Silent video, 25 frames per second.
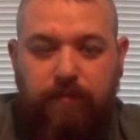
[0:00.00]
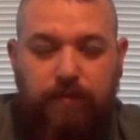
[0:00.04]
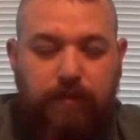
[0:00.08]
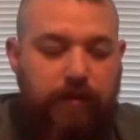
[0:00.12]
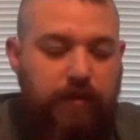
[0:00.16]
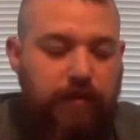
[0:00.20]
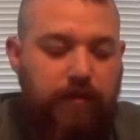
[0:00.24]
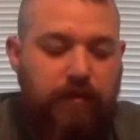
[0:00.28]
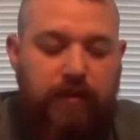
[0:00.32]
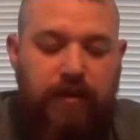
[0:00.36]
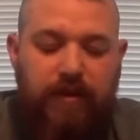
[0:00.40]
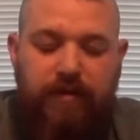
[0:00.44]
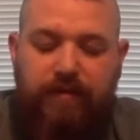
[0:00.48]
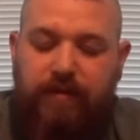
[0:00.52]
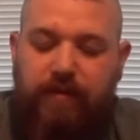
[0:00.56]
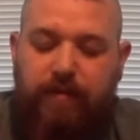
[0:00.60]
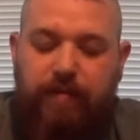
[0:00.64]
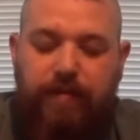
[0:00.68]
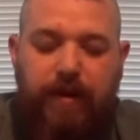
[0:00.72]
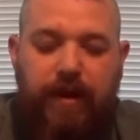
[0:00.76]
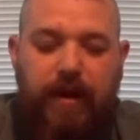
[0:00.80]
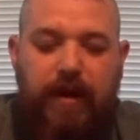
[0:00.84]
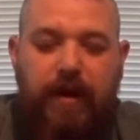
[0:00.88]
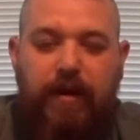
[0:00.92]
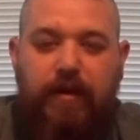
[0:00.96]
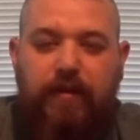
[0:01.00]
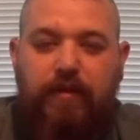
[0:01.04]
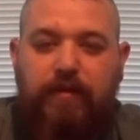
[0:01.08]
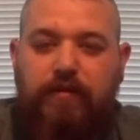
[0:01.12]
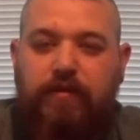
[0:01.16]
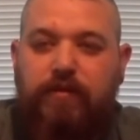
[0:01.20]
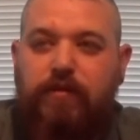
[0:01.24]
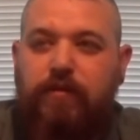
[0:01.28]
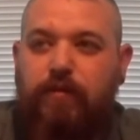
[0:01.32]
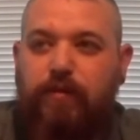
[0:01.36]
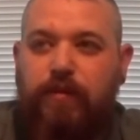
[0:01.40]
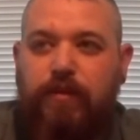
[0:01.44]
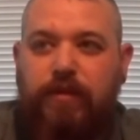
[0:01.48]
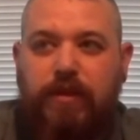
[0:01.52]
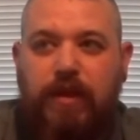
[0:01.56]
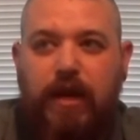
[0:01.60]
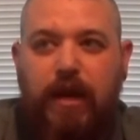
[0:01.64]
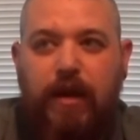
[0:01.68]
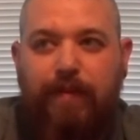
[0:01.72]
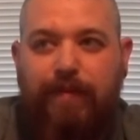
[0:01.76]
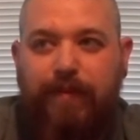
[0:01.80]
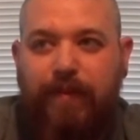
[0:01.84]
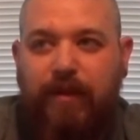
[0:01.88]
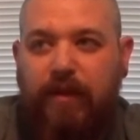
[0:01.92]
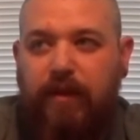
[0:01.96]
You don't have to buy the super
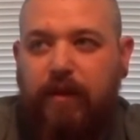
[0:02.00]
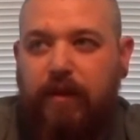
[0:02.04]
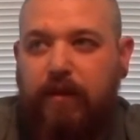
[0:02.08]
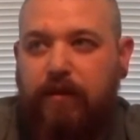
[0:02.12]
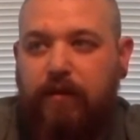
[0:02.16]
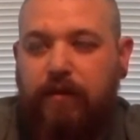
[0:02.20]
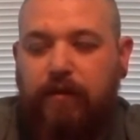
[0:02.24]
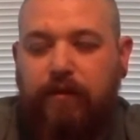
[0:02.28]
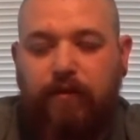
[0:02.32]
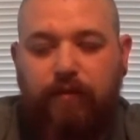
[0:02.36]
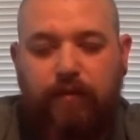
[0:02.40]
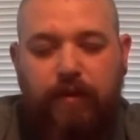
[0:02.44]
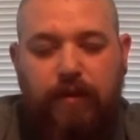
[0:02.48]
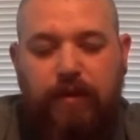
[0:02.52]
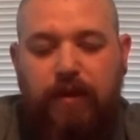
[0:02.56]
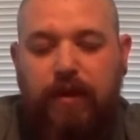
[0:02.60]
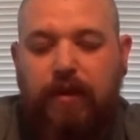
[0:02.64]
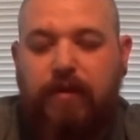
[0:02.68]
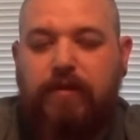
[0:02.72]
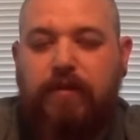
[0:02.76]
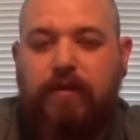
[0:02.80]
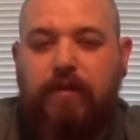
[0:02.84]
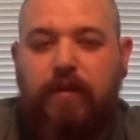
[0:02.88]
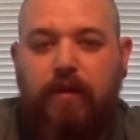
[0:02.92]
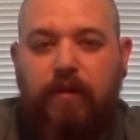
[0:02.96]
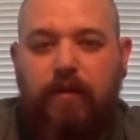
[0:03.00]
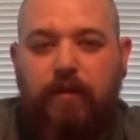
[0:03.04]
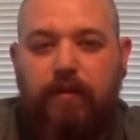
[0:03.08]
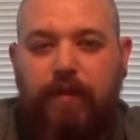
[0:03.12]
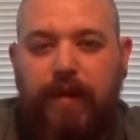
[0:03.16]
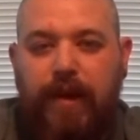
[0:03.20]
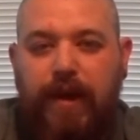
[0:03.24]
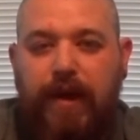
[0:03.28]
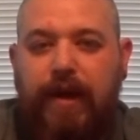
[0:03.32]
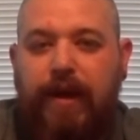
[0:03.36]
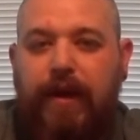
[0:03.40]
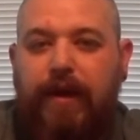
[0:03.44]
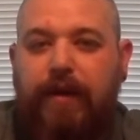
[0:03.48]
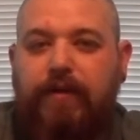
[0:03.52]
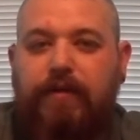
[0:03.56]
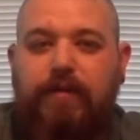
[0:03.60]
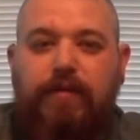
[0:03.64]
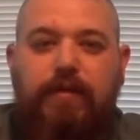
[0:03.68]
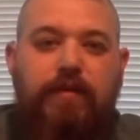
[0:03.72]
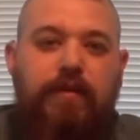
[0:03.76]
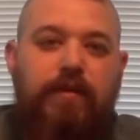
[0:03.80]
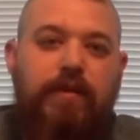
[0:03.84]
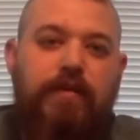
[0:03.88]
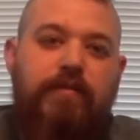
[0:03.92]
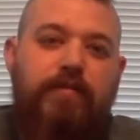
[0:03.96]
top end $3,000 bags.
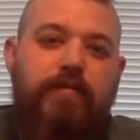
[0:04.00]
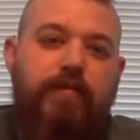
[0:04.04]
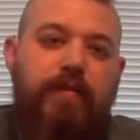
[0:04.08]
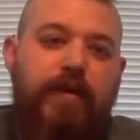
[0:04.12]
You don't have to